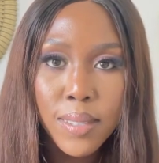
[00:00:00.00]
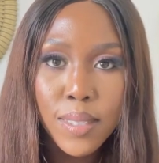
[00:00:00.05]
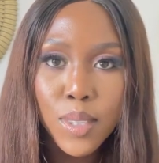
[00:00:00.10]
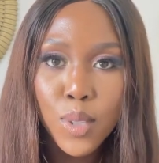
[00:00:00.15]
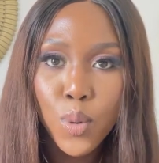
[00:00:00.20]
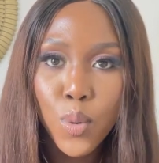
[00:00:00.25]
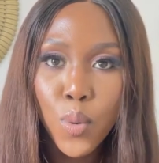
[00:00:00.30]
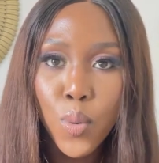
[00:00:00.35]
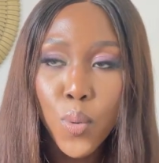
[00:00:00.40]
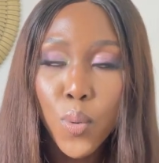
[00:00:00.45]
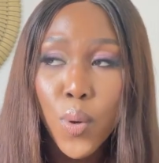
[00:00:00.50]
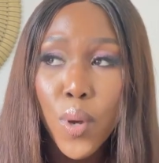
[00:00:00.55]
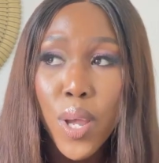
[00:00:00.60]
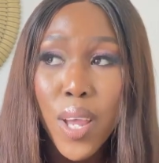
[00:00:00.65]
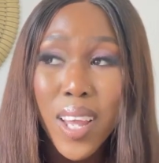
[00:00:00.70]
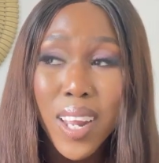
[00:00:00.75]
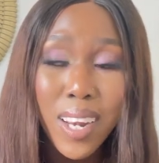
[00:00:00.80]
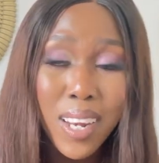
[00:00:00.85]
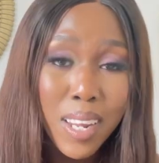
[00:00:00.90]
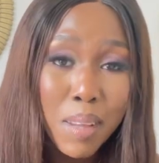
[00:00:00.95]
So
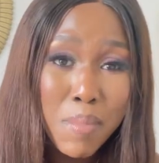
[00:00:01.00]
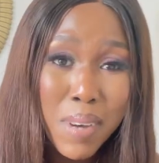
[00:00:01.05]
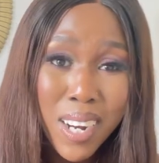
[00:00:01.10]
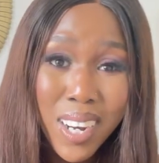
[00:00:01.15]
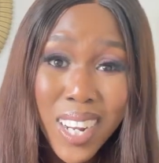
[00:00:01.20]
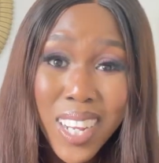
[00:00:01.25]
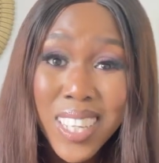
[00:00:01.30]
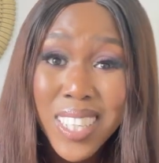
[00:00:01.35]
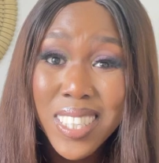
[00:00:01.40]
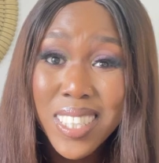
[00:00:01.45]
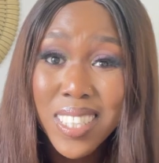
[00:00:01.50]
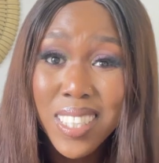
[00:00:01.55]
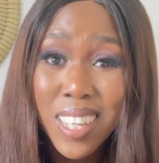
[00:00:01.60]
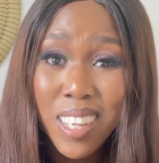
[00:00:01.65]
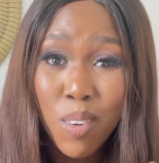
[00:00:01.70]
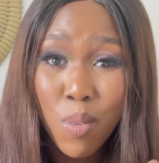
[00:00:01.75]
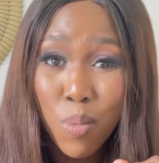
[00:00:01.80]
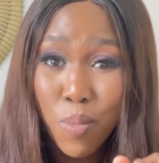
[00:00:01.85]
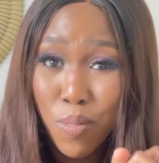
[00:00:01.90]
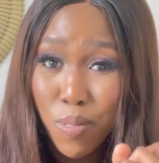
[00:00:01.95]
laborer is
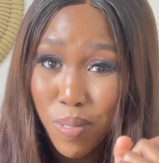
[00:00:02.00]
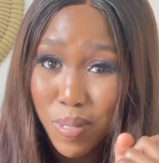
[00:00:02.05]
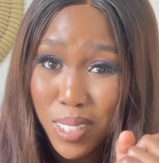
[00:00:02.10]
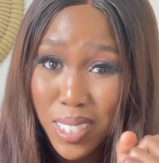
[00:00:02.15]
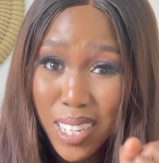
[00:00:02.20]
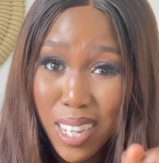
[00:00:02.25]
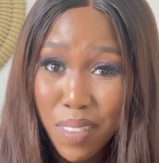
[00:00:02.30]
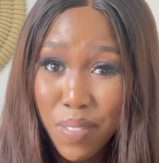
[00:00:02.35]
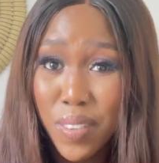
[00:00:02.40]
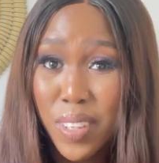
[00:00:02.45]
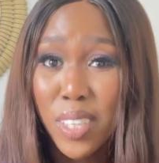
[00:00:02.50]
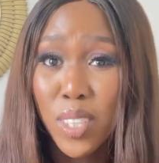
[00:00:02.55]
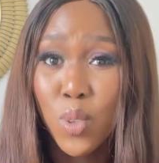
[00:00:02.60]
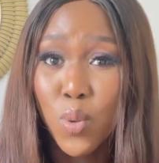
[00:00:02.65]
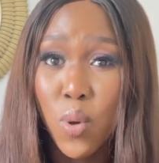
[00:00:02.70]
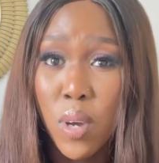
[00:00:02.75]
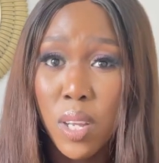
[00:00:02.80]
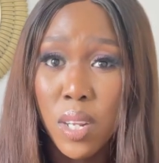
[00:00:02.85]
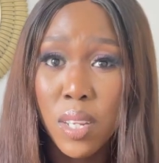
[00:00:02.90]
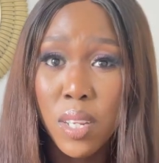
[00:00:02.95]
the toughest
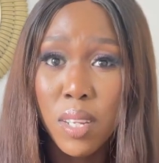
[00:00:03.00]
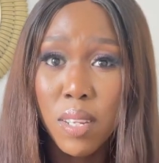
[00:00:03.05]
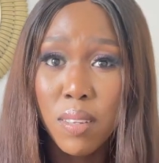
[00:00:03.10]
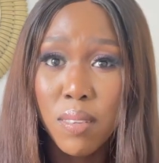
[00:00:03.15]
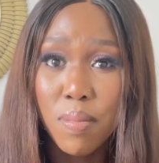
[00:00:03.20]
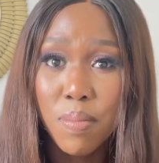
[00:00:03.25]
one,